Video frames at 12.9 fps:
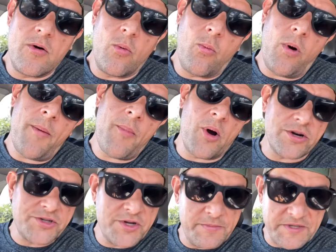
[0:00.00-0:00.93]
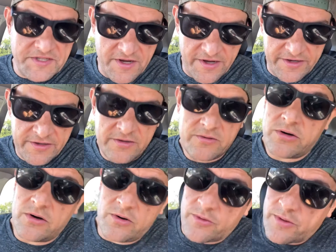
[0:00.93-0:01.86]
Walmart trip is done.
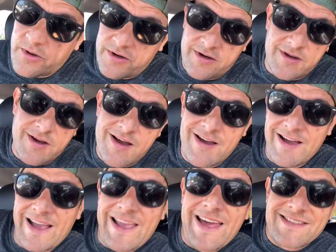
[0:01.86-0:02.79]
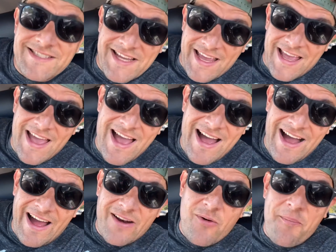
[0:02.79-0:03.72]
Oh, I gotta say,
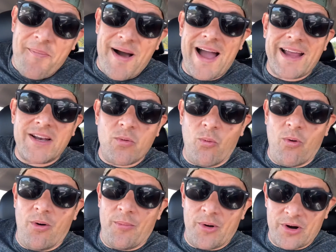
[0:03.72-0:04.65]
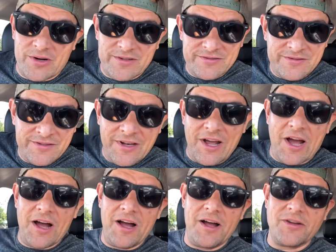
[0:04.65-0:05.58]
I don't mind Walmart.
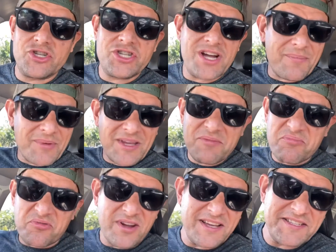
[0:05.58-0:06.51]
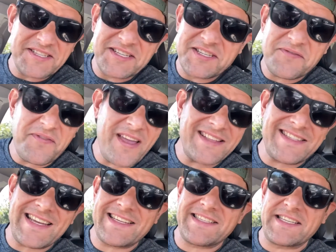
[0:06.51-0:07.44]
Shopping, prices,
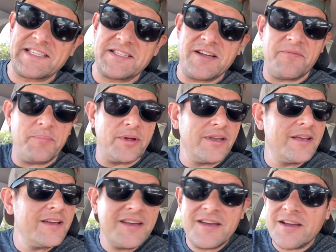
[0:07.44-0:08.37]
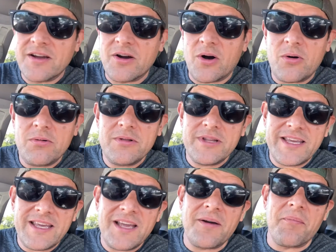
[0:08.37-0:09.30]
fantastic stuff, but
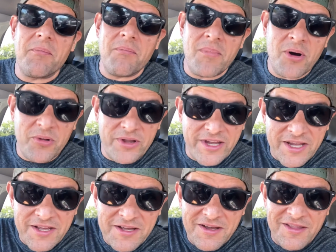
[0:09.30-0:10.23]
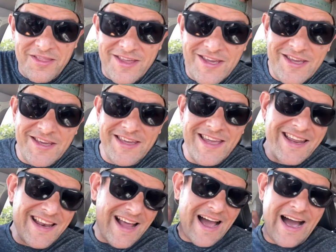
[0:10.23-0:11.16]
holy moly, the
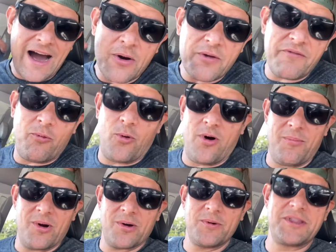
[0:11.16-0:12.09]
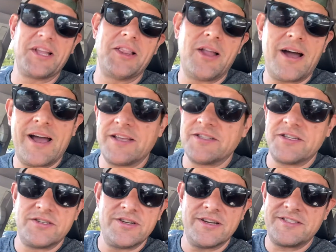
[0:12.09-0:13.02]
getting out of Walmart with the lines is
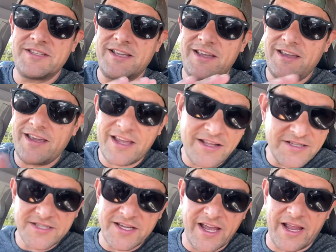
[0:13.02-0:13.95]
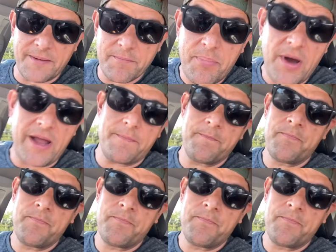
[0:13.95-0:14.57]
just insane. But